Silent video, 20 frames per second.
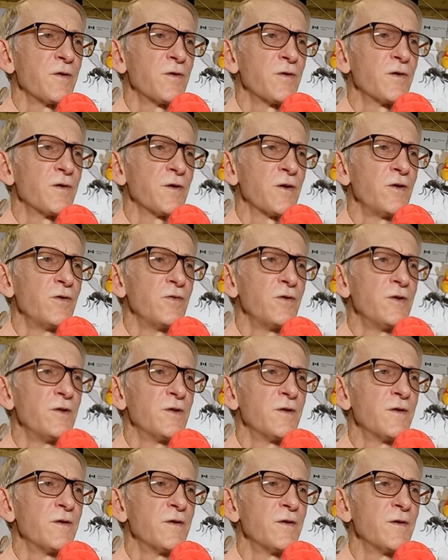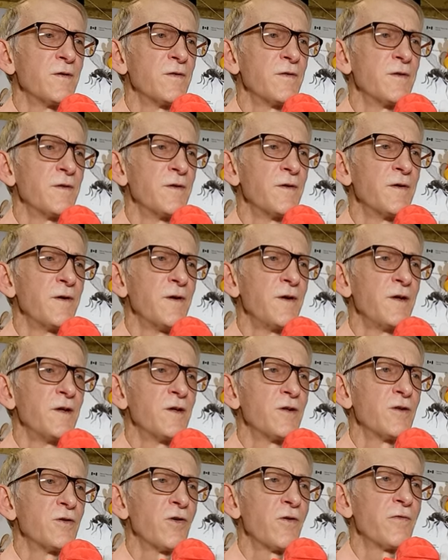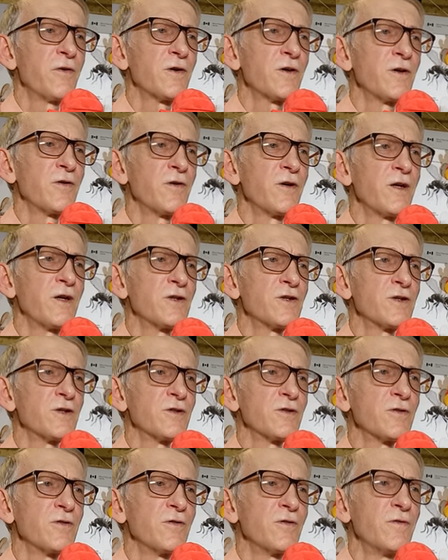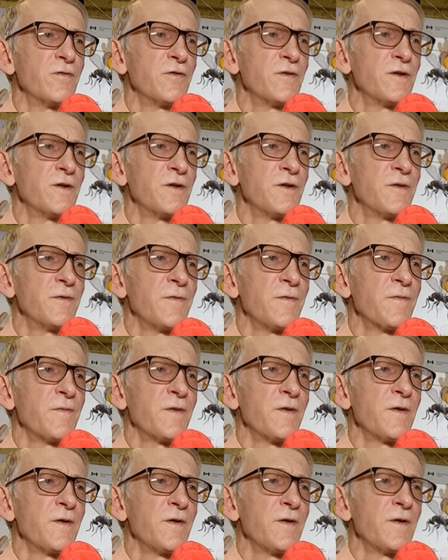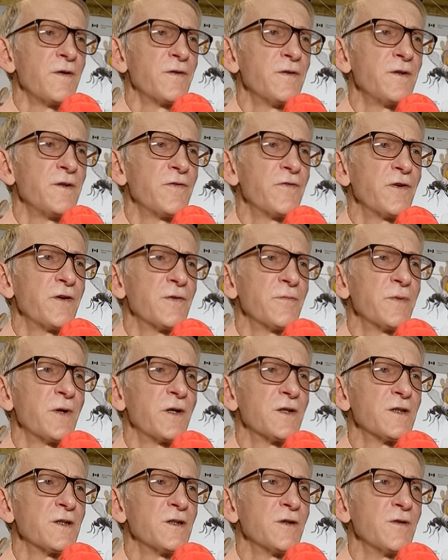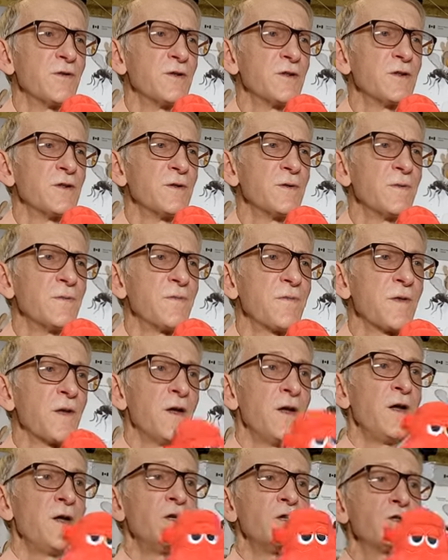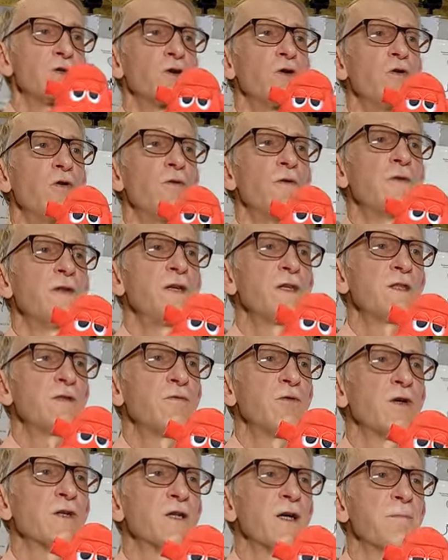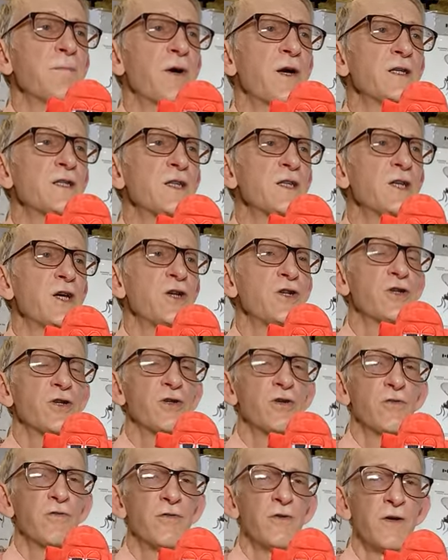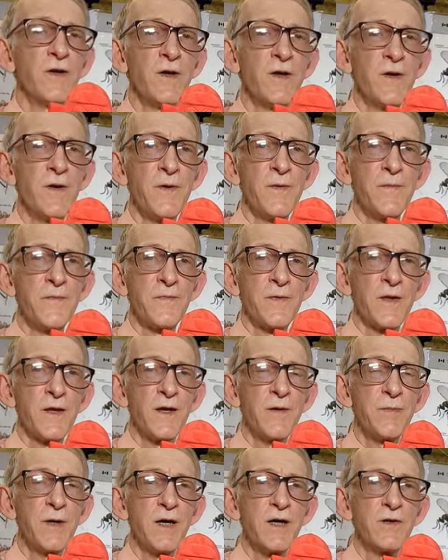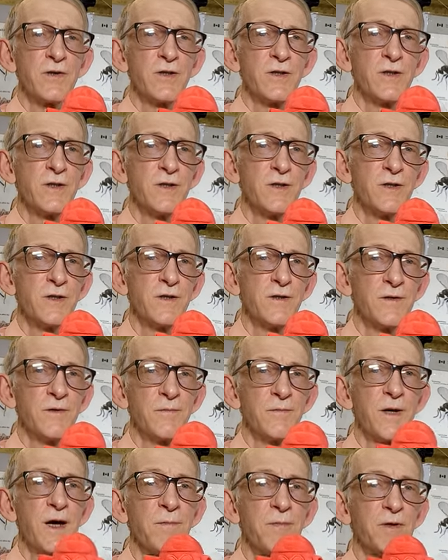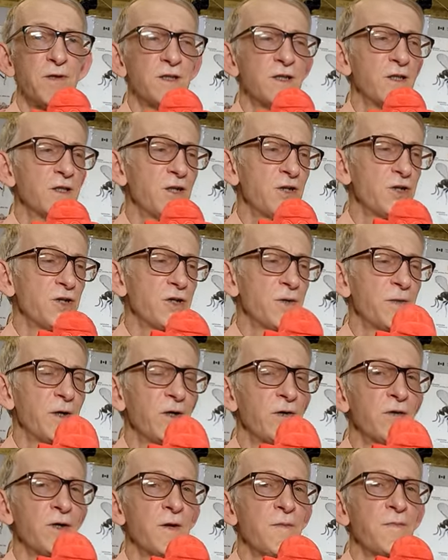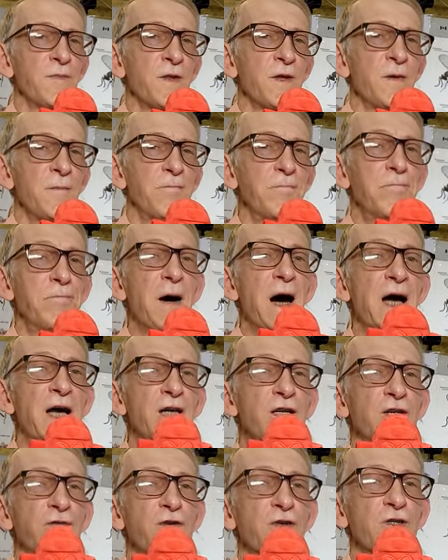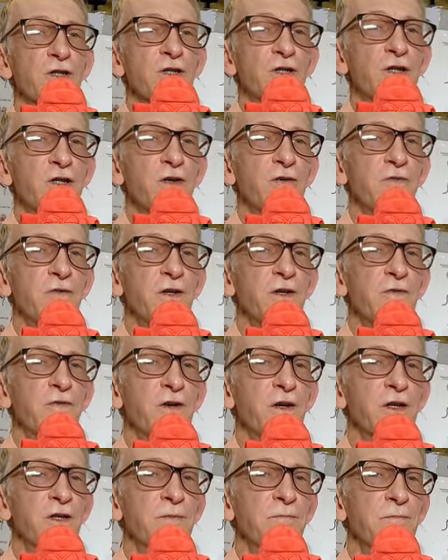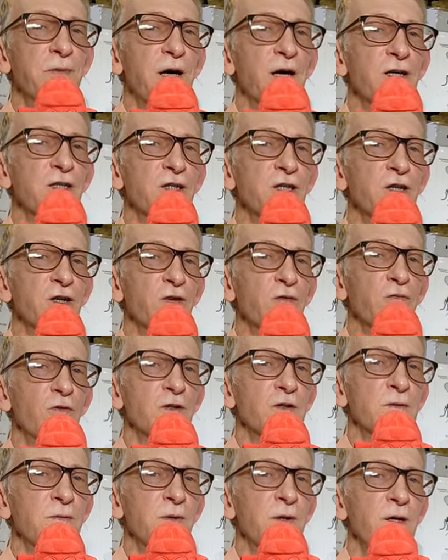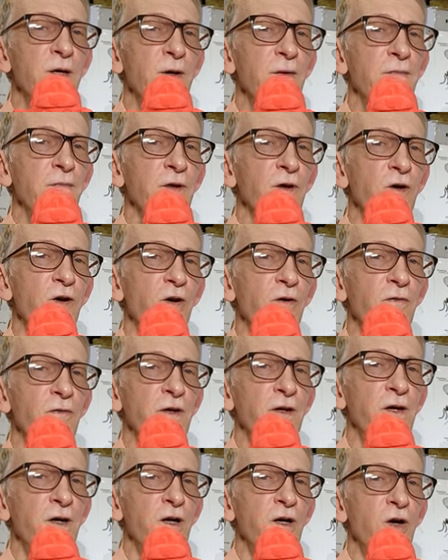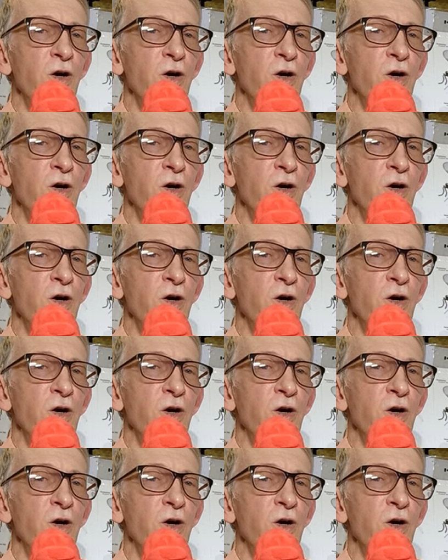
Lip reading: including the trophical relations of different parasitoids. So this was a presentation of about my presentation about biodiversity of different parasitic wasps of a